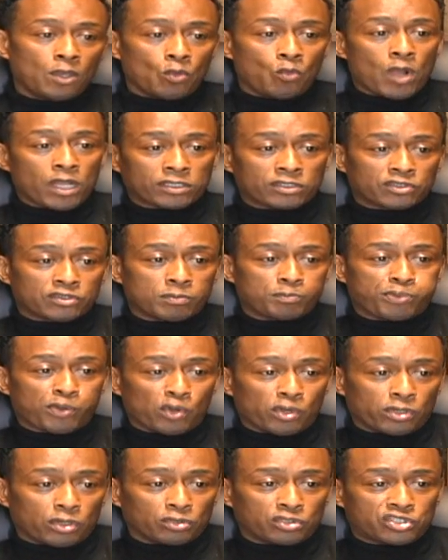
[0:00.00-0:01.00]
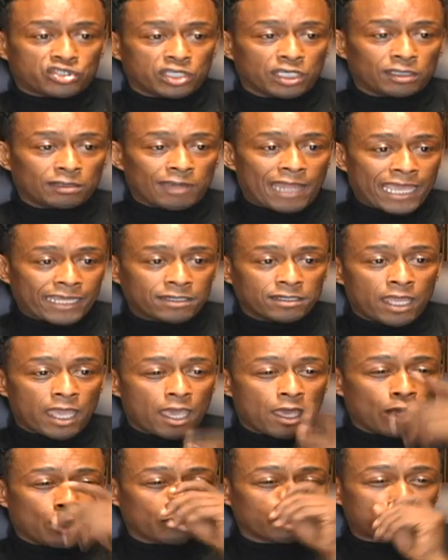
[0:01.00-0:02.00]
watching some porno shit, lighting
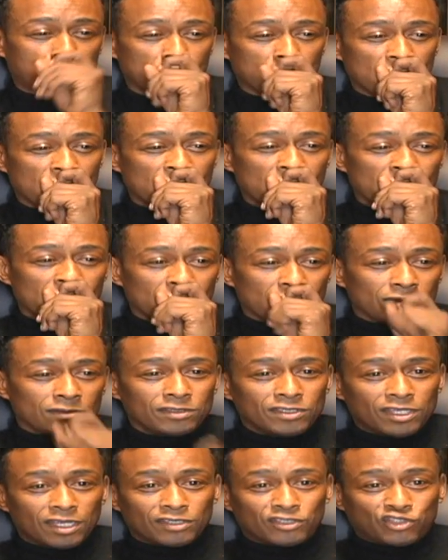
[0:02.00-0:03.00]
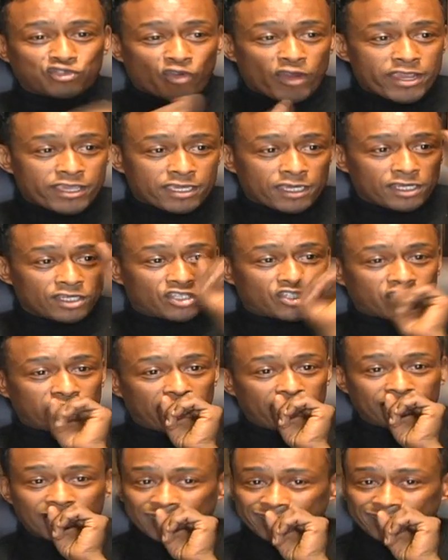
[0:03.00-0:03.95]
L's, you know, drinking and shit.